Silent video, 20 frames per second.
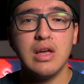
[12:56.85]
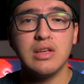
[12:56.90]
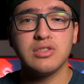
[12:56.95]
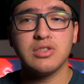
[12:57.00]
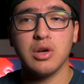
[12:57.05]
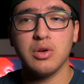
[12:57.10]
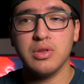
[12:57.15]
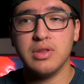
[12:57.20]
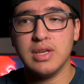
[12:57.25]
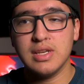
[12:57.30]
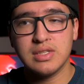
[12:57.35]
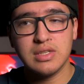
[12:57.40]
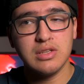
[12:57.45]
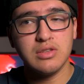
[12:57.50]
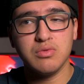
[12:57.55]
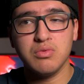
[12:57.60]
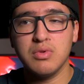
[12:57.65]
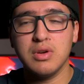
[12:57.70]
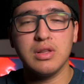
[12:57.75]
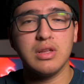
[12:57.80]
So this
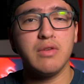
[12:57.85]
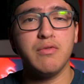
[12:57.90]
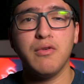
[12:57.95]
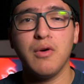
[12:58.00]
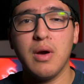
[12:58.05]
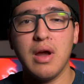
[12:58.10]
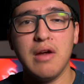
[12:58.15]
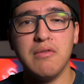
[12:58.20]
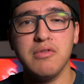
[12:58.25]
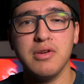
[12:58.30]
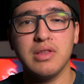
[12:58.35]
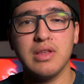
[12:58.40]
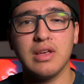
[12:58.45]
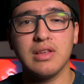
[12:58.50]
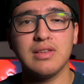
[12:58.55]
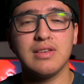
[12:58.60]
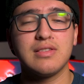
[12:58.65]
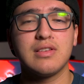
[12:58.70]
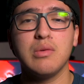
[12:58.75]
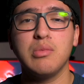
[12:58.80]
is really for
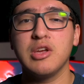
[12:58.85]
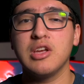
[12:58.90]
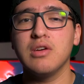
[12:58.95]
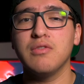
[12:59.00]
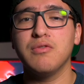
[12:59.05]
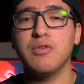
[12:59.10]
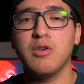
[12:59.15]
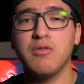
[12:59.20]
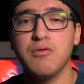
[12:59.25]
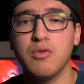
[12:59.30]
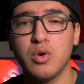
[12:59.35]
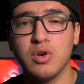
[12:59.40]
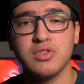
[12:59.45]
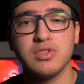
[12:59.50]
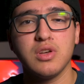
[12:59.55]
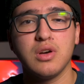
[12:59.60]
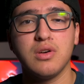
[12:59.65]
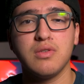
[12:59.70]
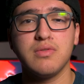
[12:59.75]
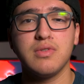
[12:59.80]
everything. This could be good for
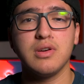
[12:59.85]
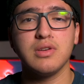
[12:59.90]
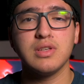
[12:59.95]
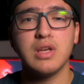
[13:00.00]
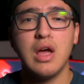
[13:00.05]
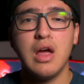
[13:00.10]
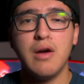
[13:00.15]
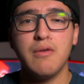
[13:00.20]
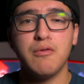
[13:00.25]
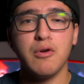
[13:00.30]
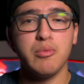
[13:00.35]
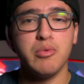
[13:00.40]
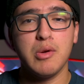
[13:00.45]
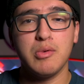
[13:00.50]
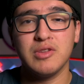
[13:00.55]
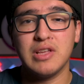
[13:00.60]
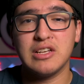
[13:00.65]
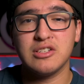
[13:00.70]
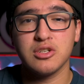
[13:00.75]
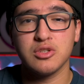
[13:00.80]
voiceovers, for
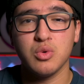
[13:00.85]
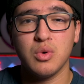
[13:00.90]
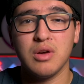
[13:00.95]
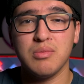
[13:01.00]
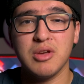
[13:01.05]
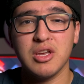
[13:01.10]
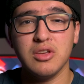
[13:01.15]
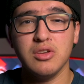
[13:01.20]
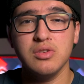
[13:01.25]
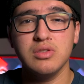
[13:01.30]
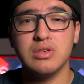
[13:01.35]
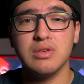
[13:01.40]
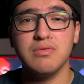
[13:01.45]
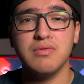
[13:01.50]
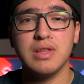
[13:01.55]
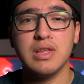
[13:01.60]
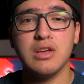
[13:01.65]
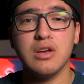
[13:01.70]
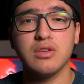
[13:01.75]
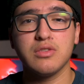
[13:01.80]
people that just want to make YouTube
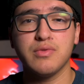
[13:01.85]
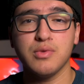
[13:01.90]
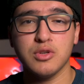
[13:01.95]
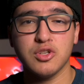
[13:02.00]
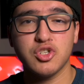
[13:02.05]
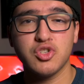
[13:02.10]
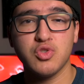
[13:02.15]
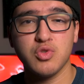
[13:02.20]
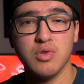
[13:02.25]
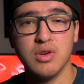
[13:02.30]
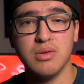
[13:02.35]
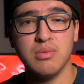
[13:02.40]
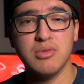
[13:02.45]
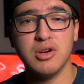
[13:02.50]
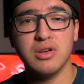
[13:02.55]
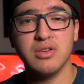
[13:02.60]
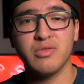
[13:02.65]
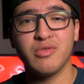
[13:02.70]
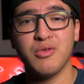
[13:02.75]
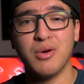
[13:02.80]
videos, for
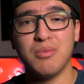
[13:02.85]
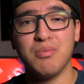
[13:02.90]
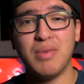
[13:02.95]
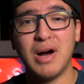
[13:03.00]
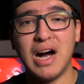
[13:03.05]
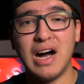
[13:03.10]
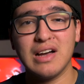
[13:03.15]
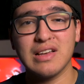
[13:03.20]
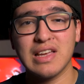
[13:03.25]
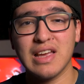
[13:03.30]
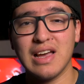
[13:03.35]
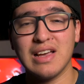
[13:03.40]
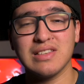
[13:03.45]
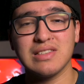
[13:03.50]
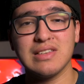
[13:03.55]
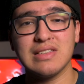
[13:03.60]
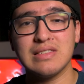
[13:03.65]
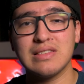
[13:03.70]
streamers, for podcasters,